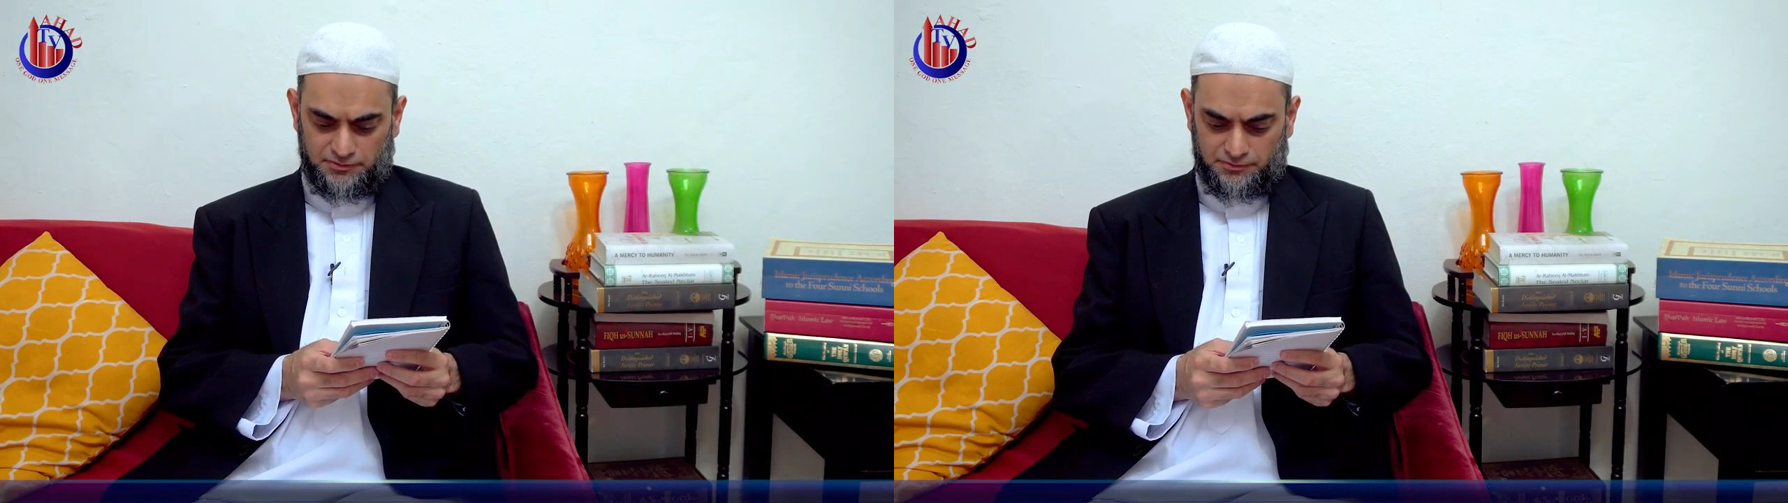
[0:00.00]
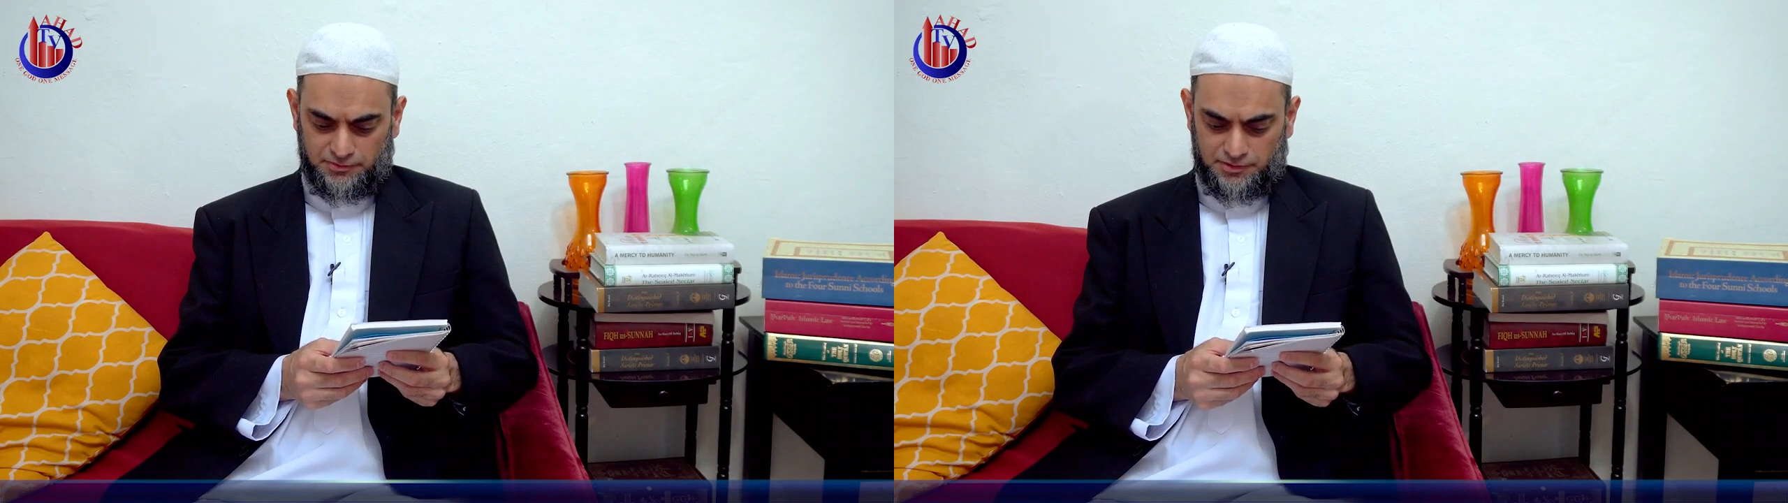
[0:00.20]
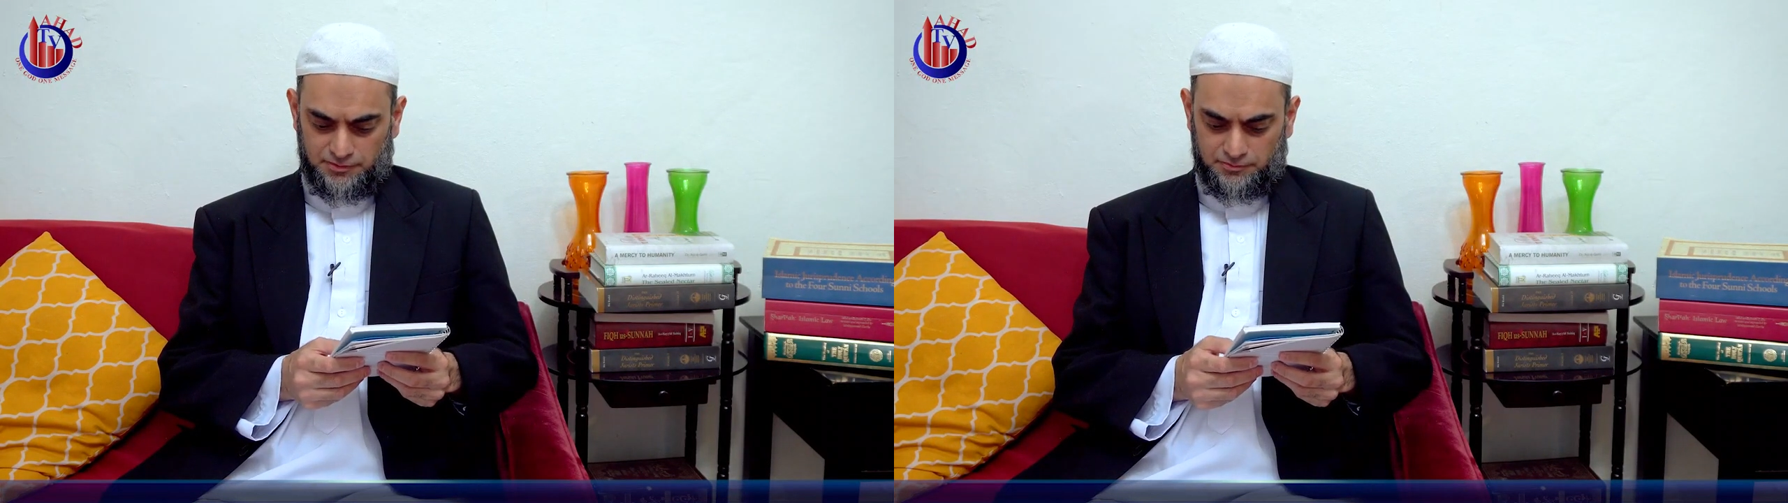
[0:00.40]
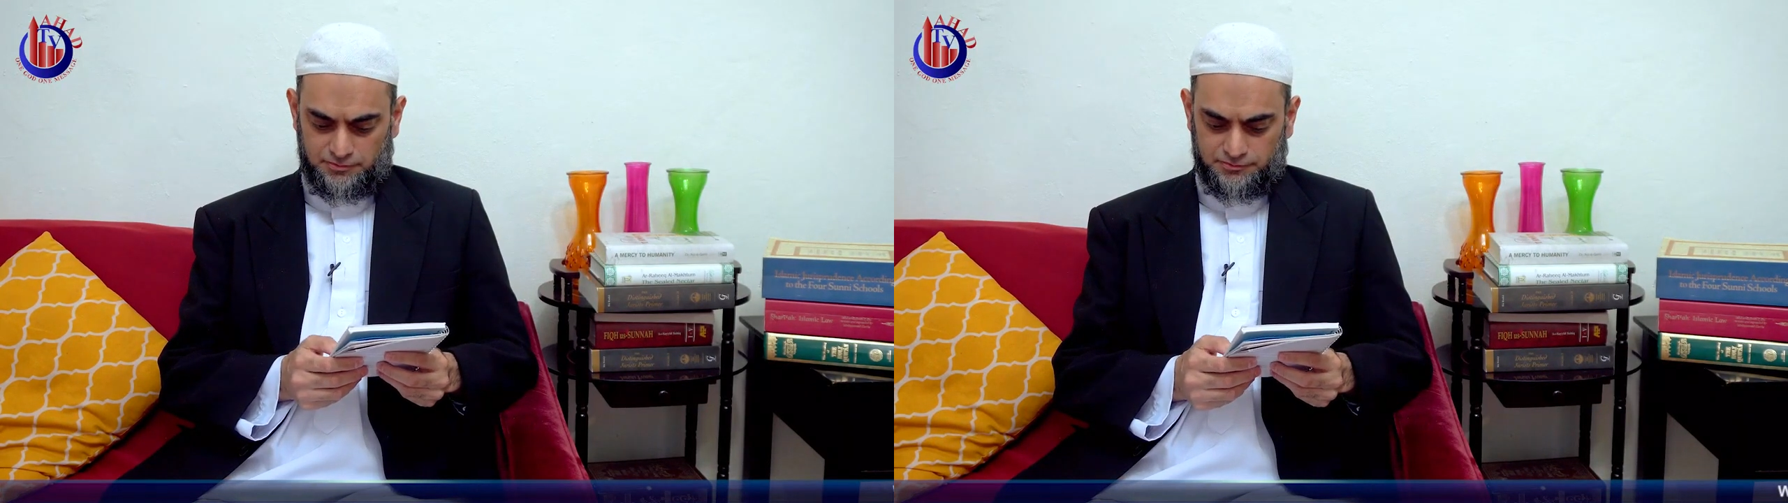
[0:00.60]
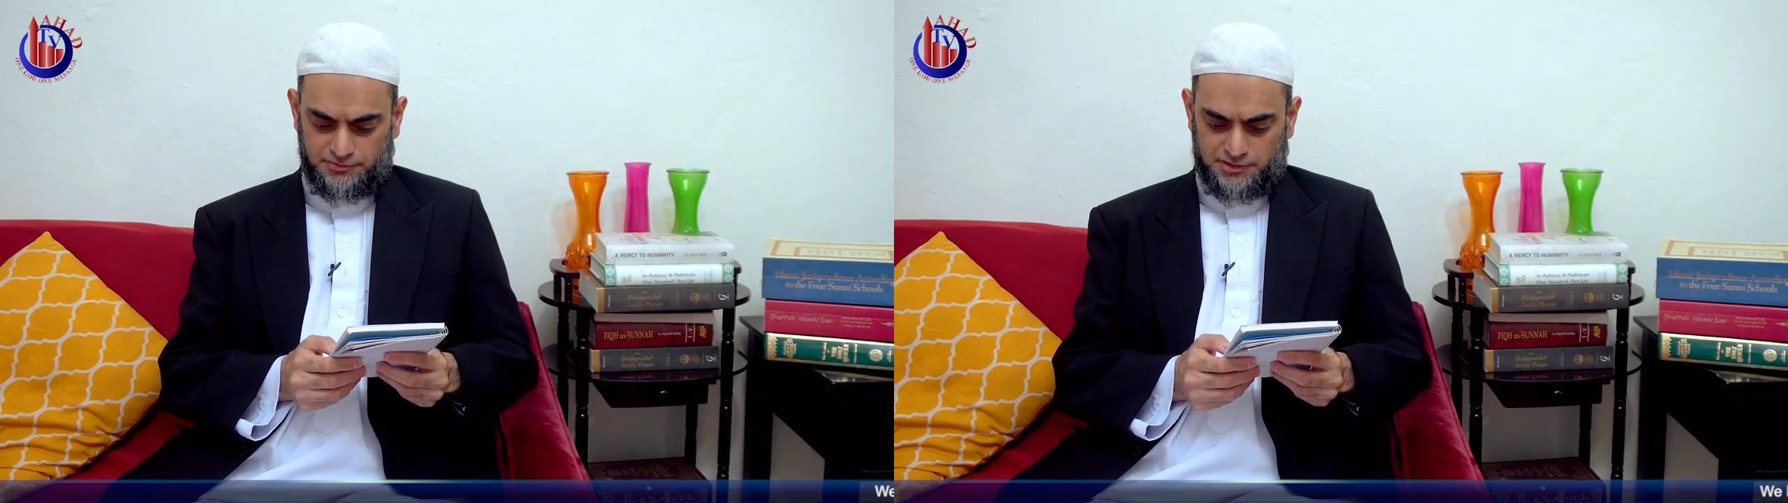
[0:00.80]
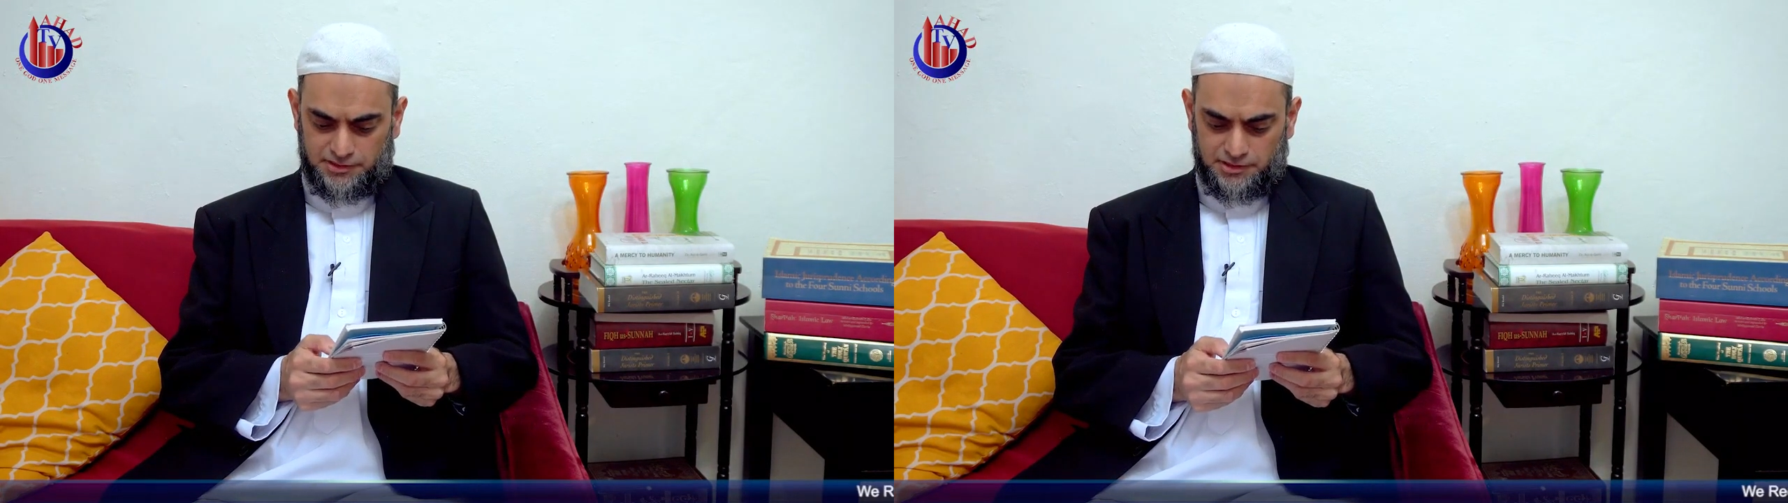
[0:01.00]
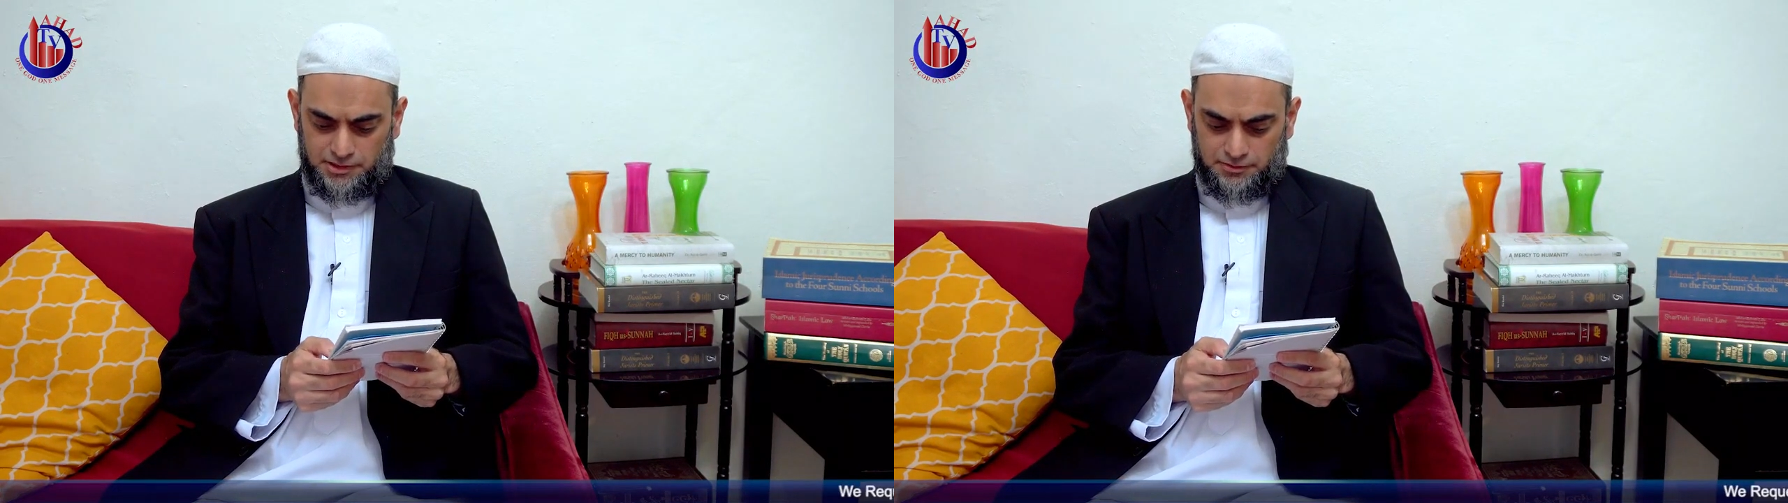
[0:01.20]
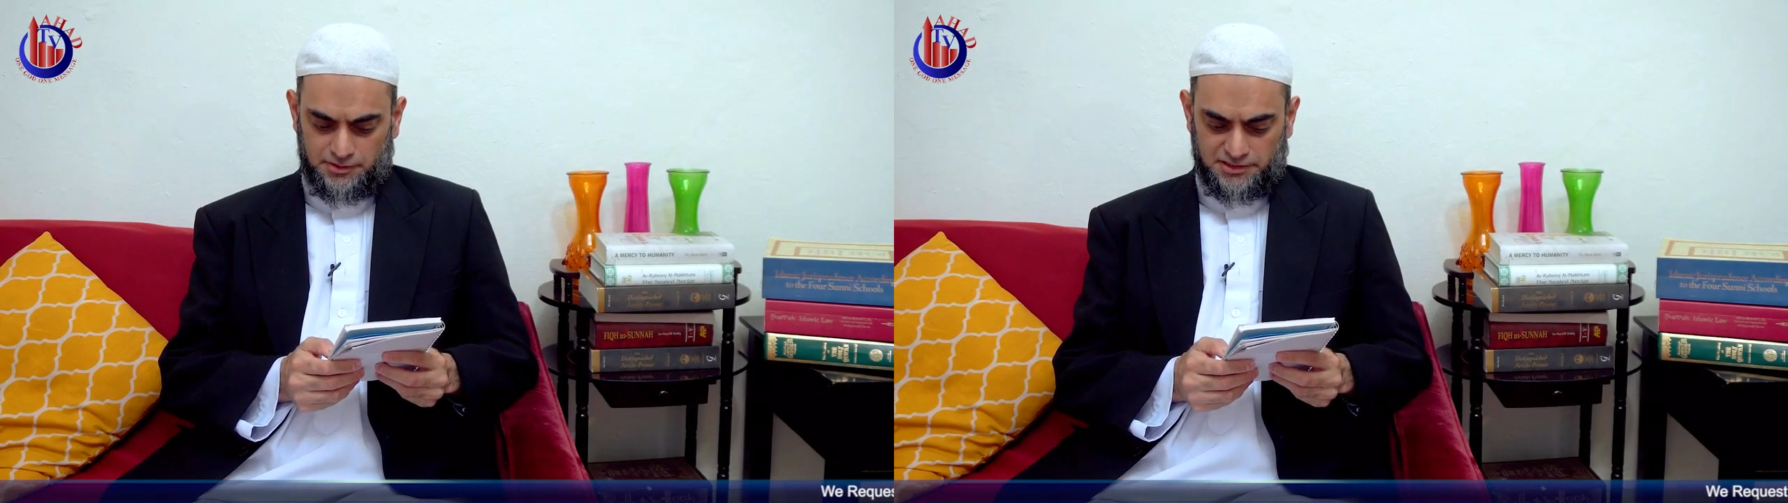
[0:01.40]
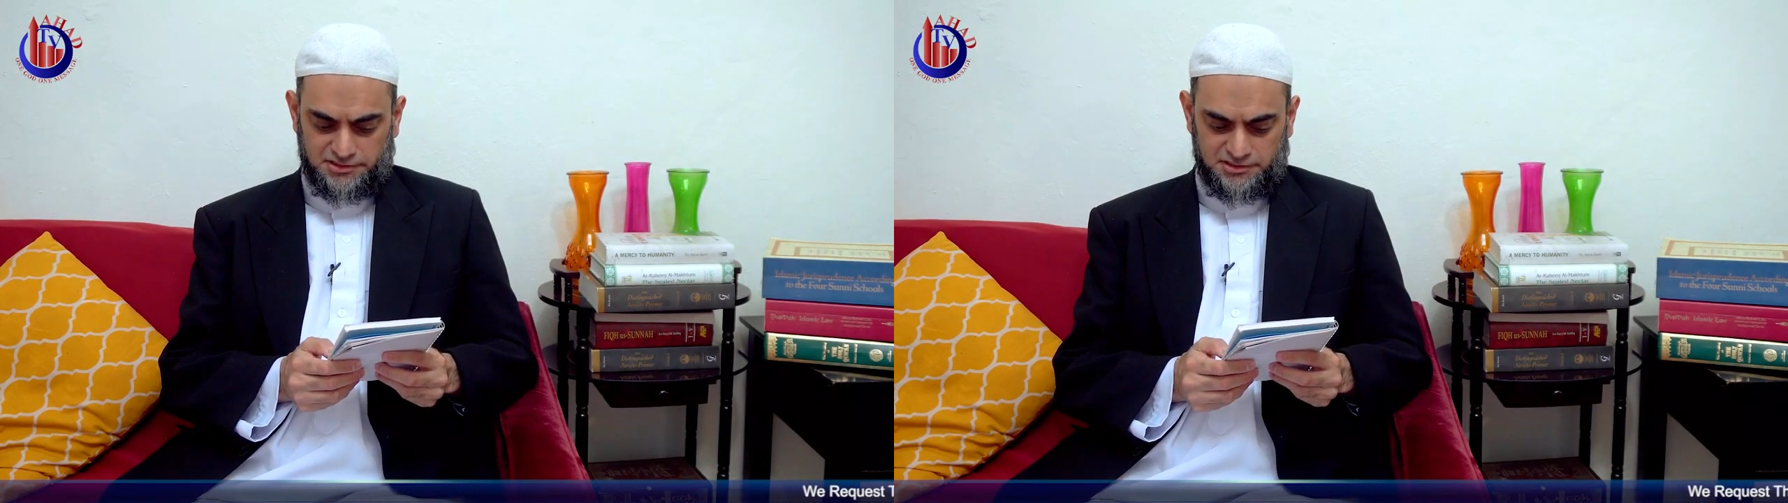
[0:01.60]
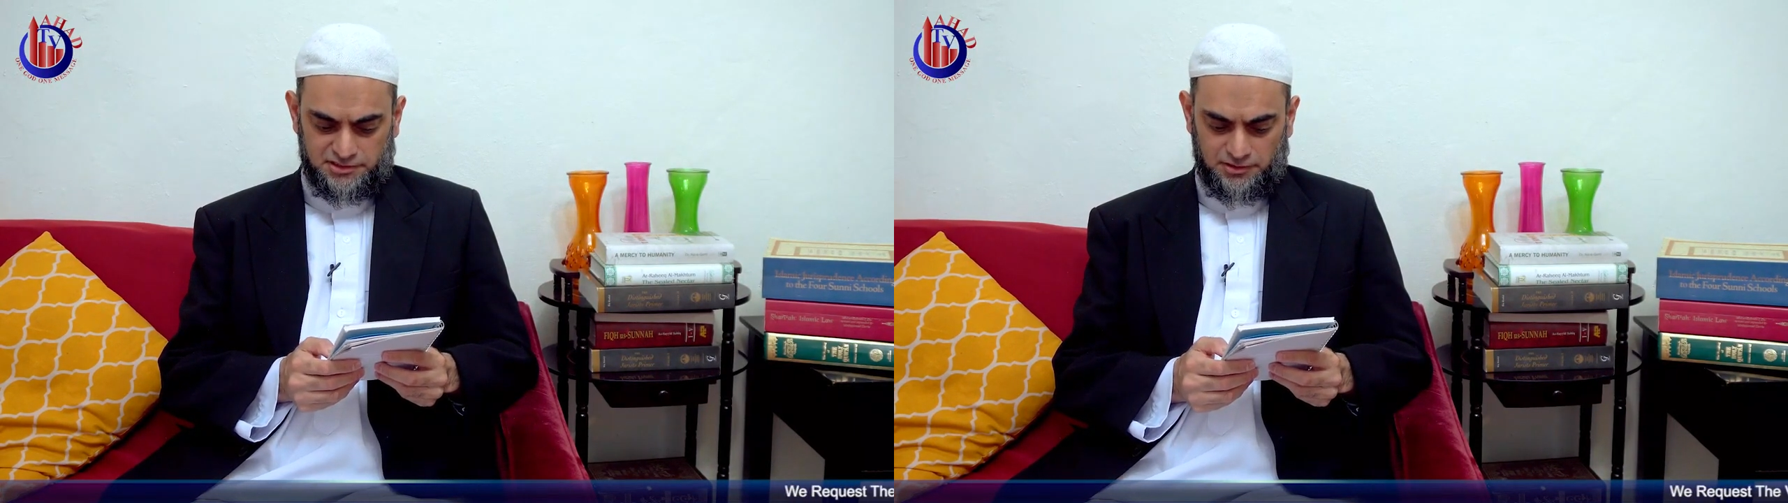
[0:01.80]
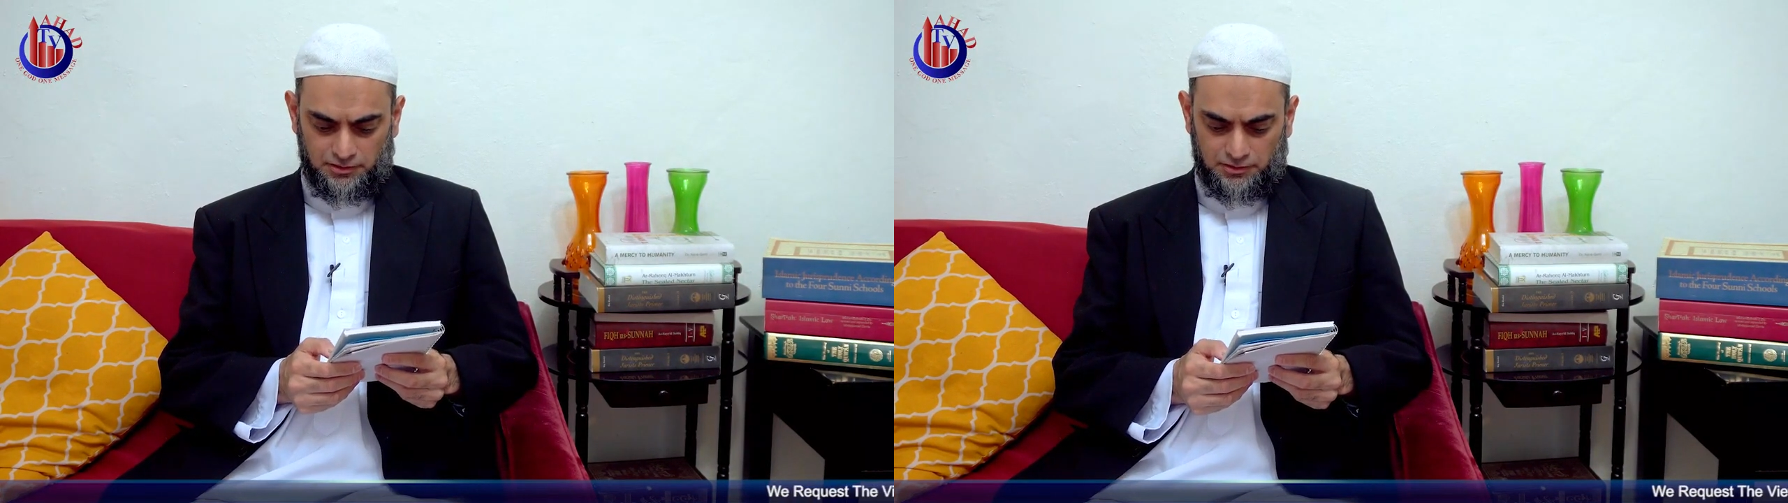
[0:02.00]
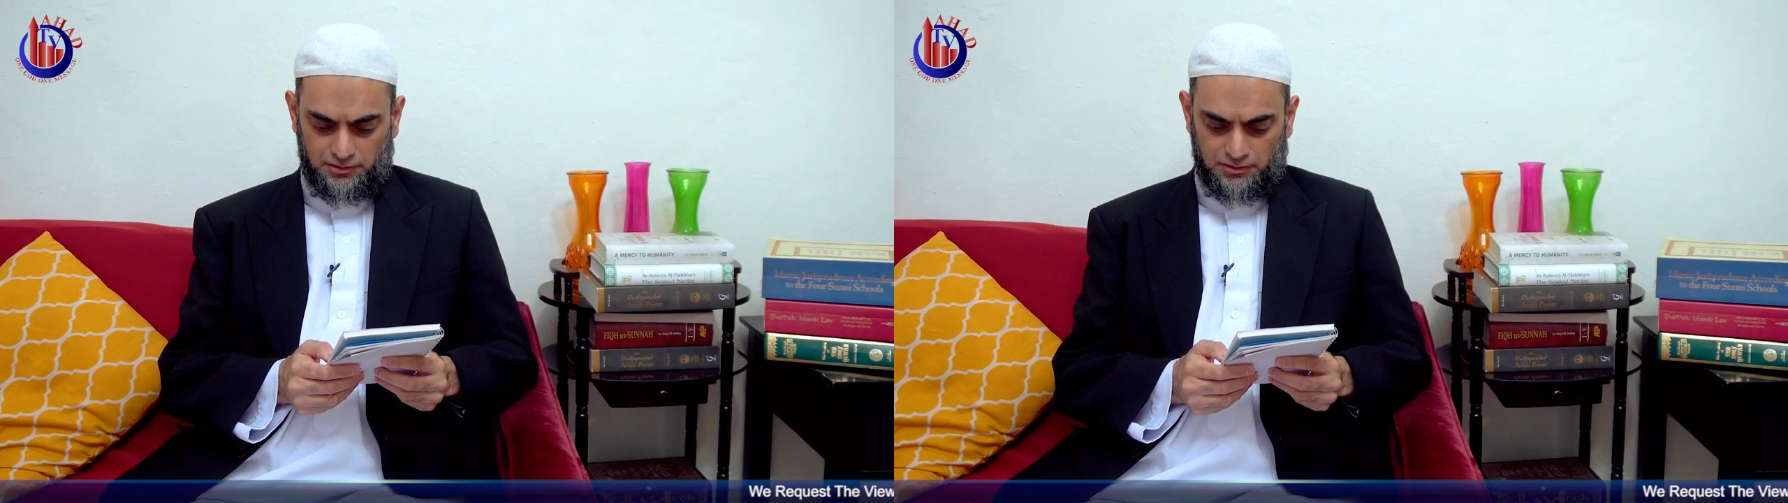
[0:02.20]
from Karachi,